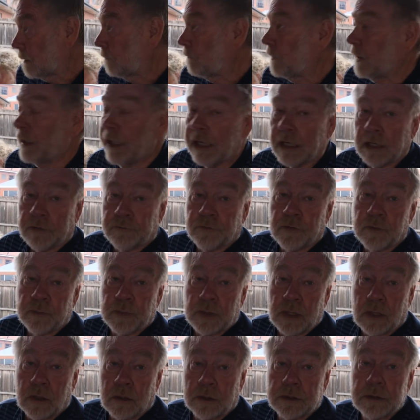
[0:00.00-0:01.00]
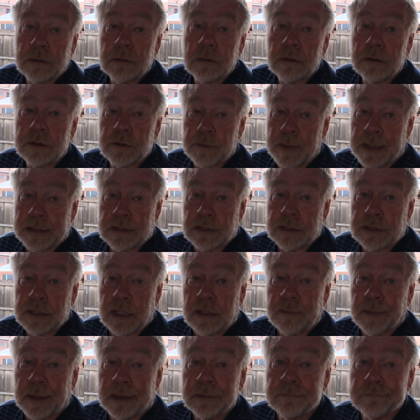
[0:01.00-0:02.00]
if you get it from God, it's much
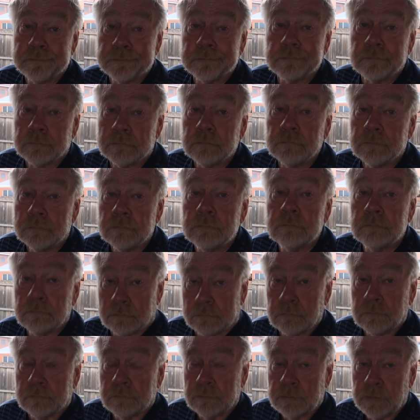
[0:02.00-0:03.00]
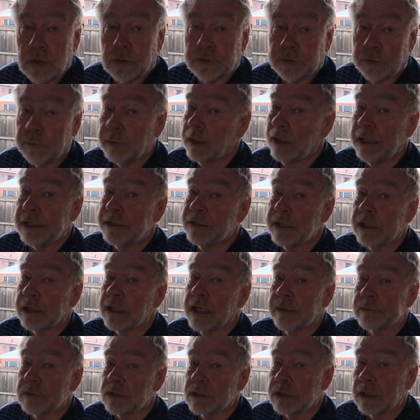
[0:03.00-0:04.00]
cheaper. Wow. Mm. mm. So Not you, the religion
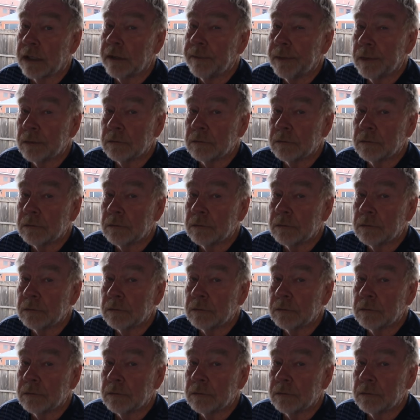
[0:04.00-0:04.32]
comes cheap.